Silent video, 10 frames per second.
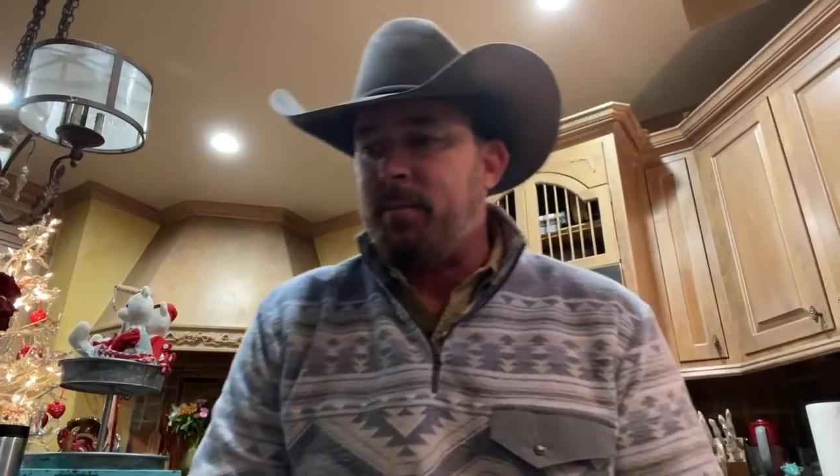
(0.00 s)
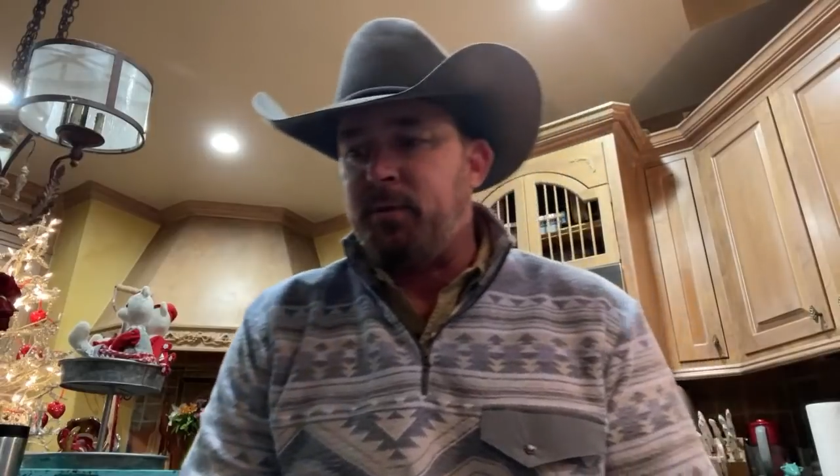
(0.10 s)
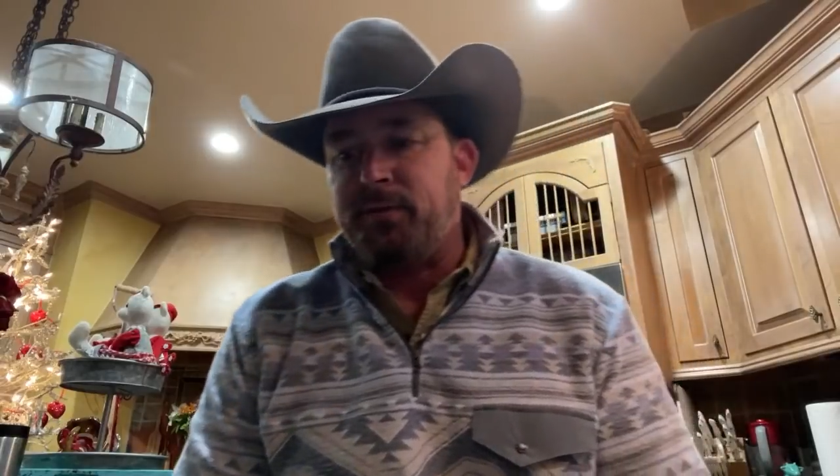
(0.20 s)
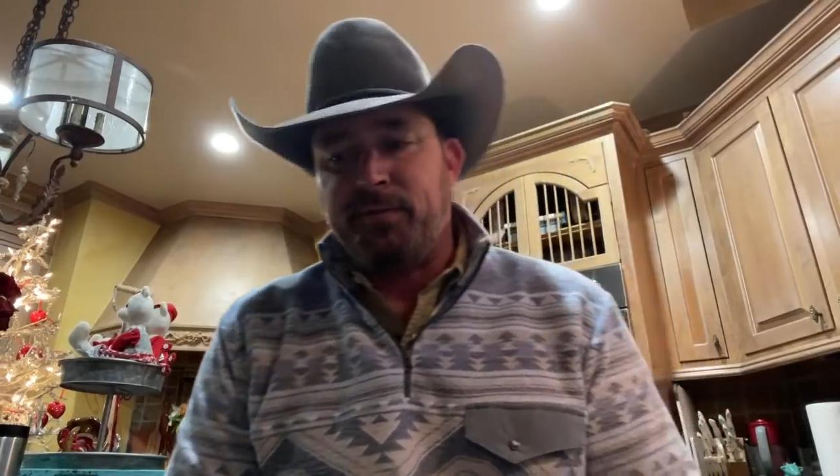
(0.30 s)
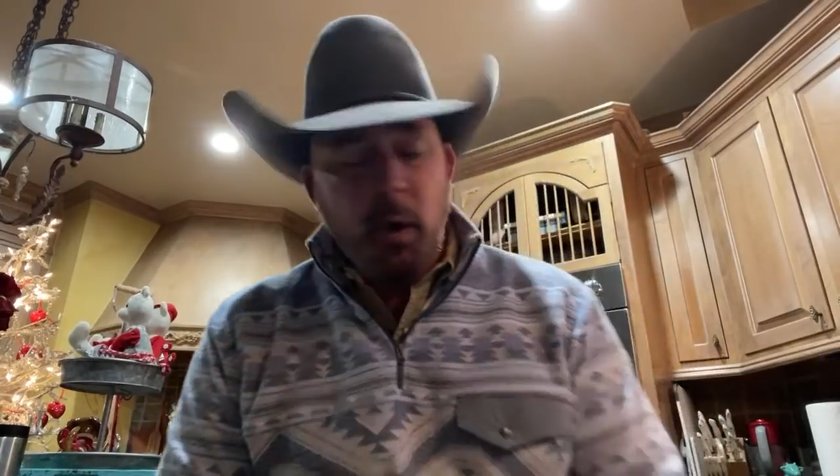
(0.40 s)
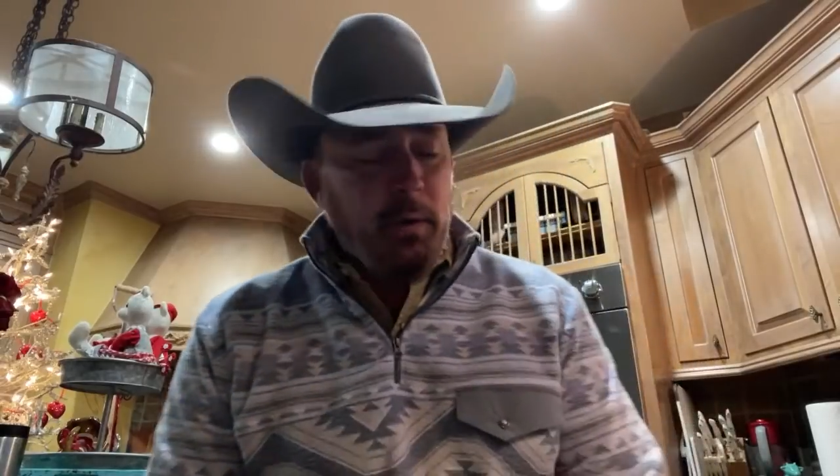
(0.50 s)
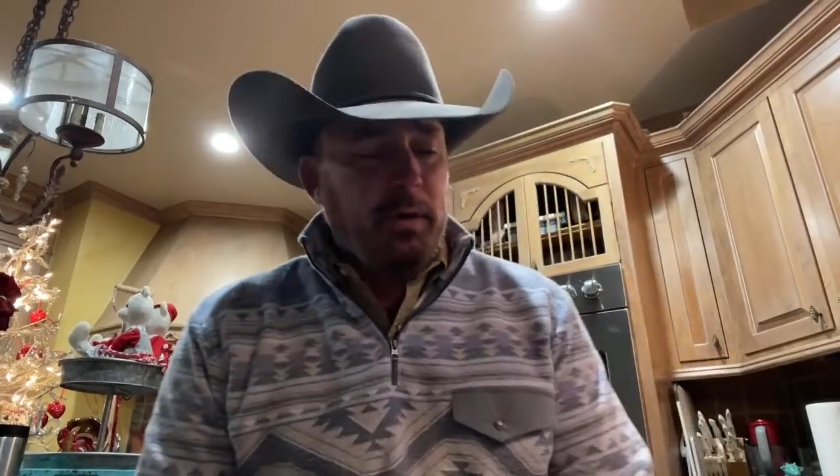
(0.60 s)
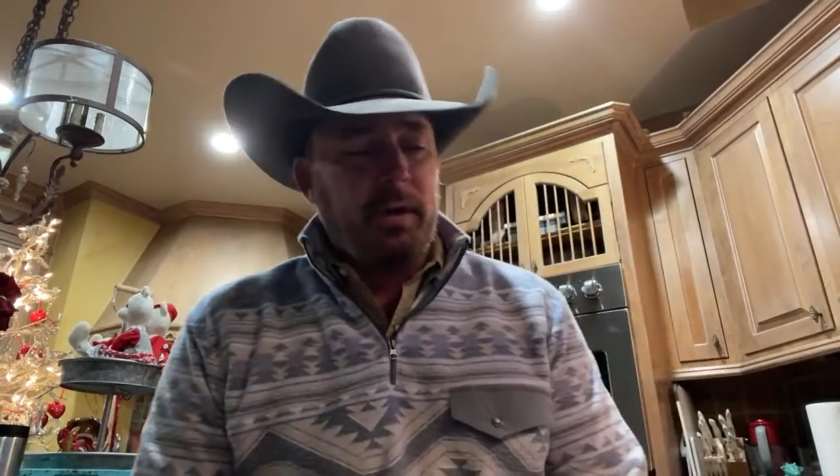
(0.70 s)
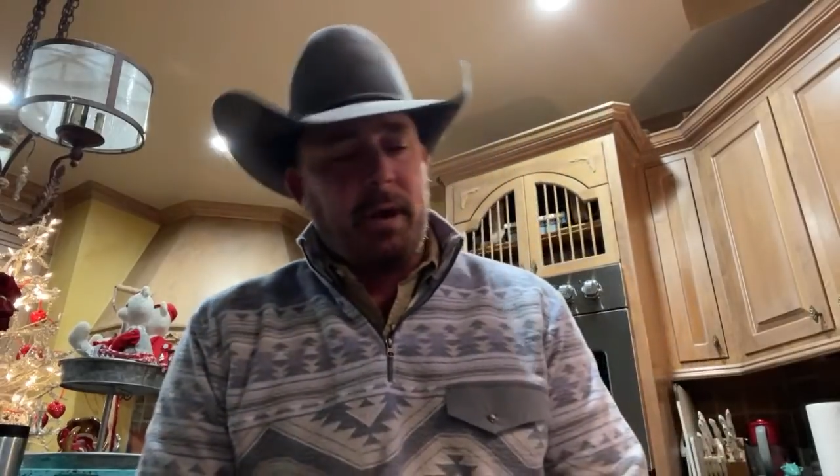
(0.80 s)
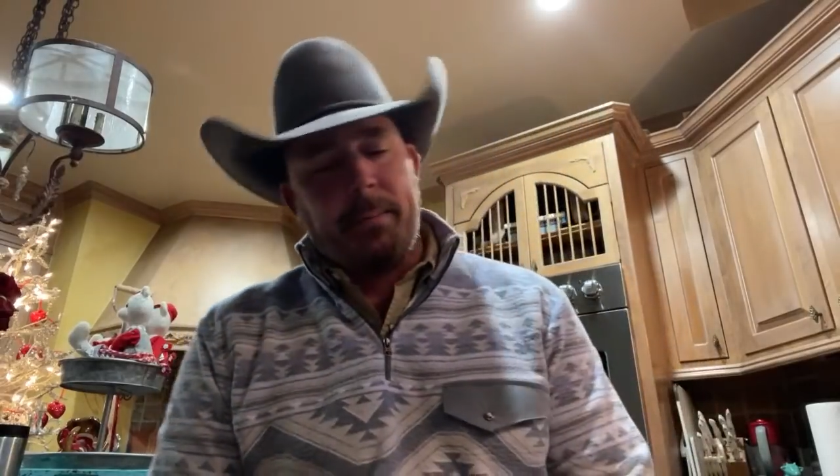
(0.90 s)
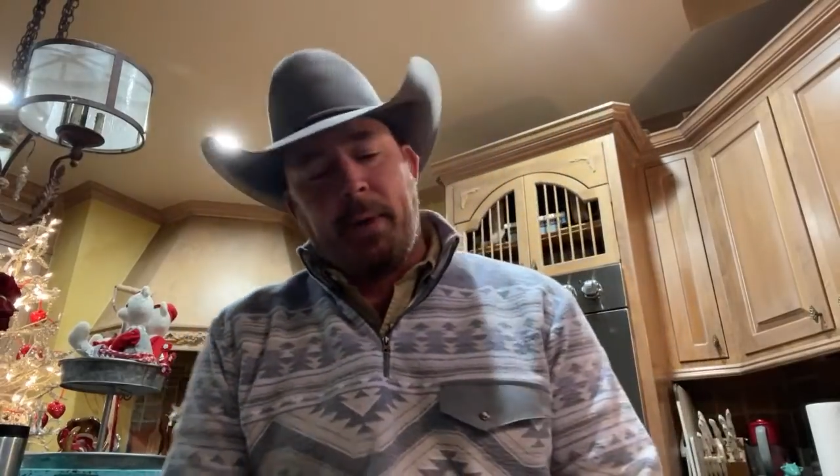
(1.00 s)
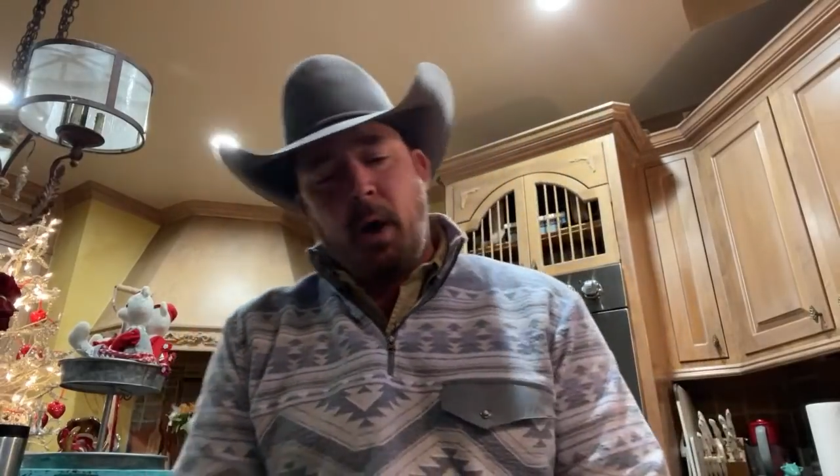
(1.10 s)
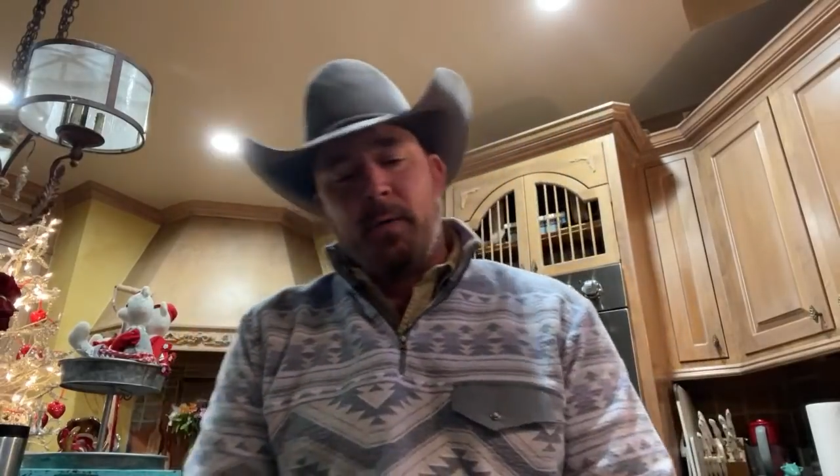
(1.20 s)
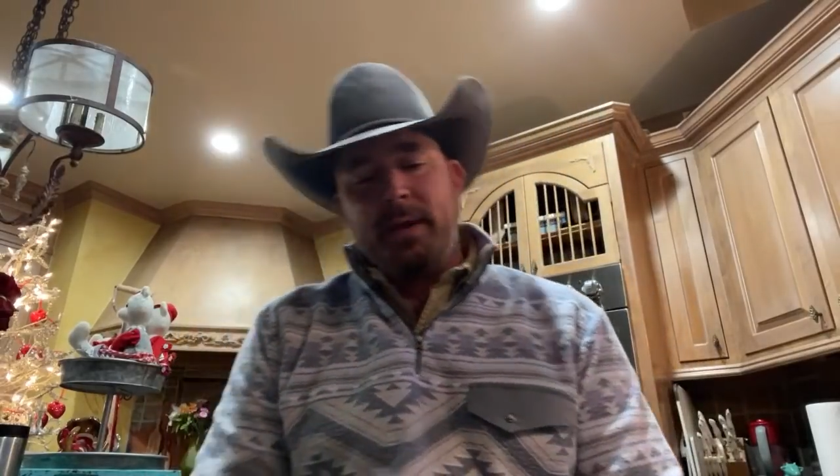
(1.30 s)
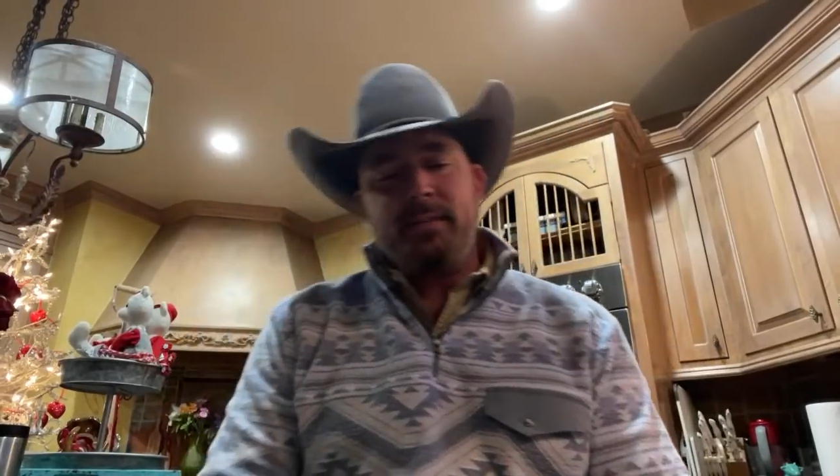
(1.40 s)
most vocal
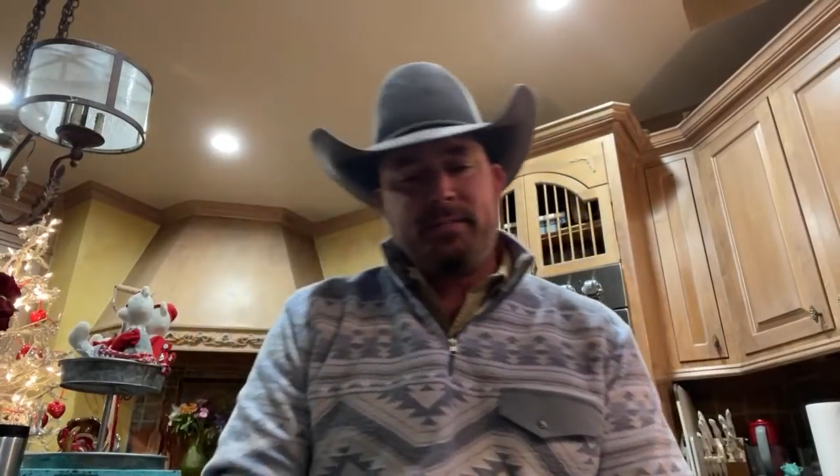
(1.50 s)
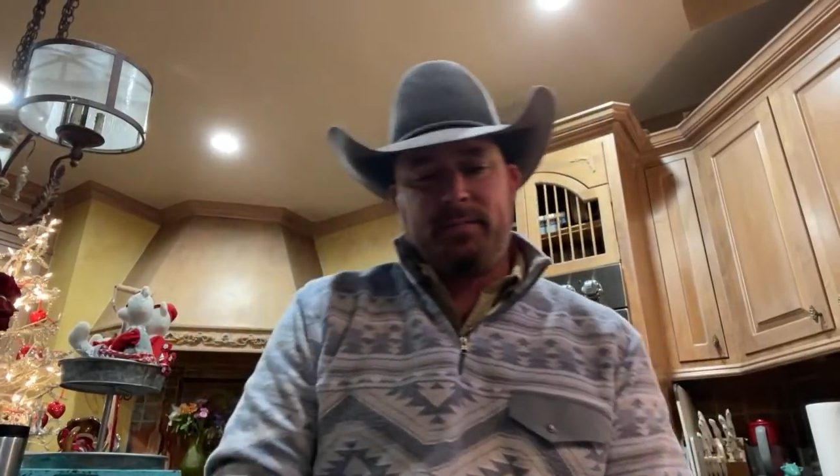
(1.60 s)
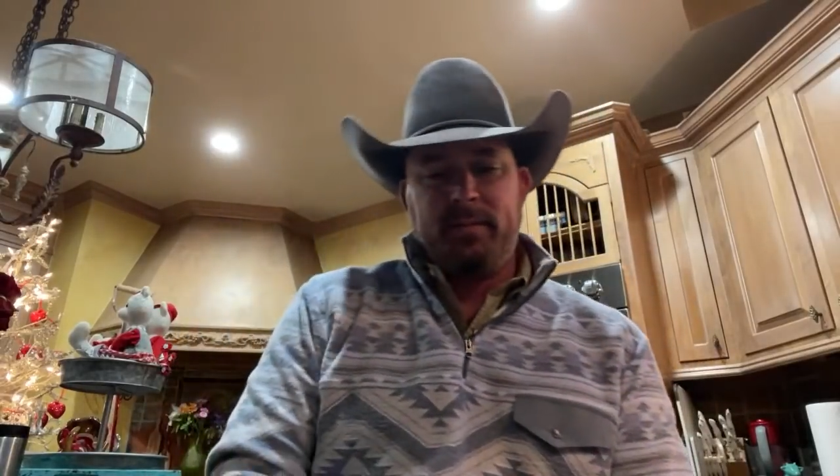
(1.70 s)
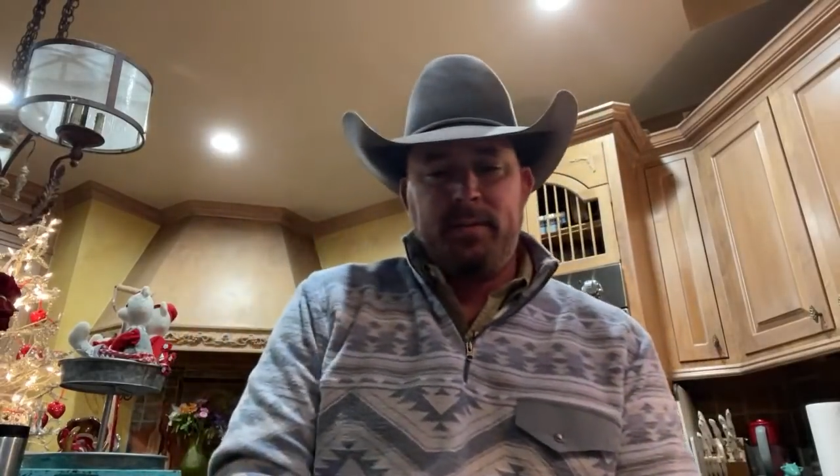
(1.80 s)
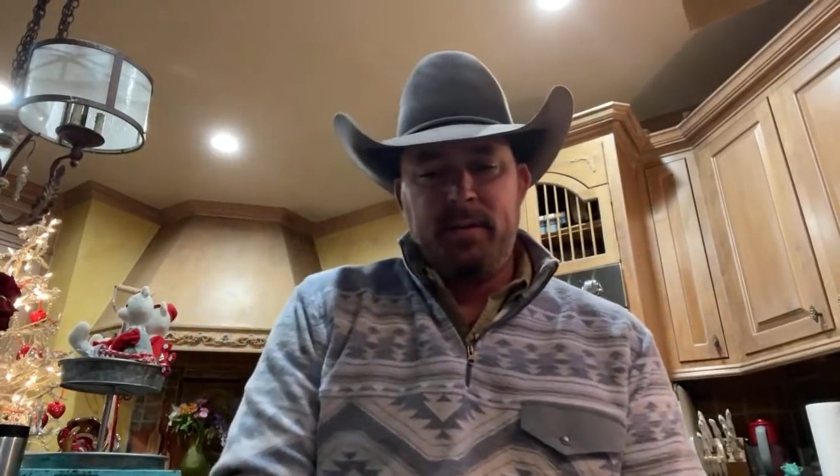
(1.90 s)
opponents